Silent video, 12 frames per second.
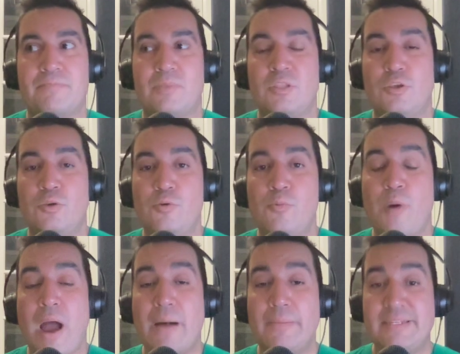you
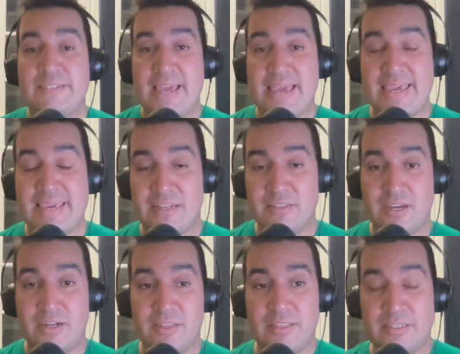probably take in a
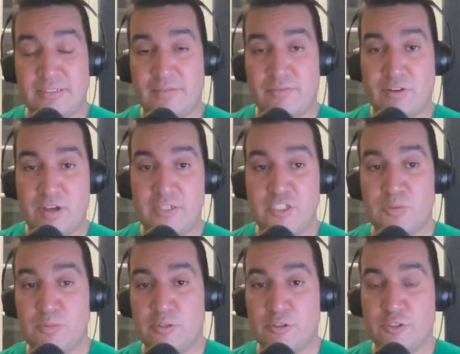ton of these different
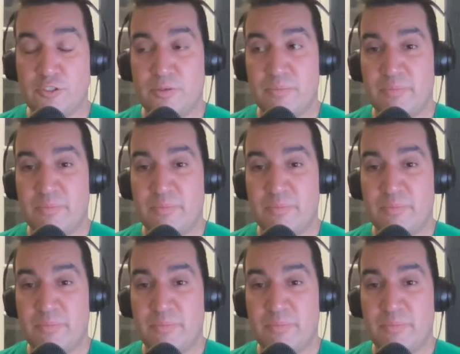customers,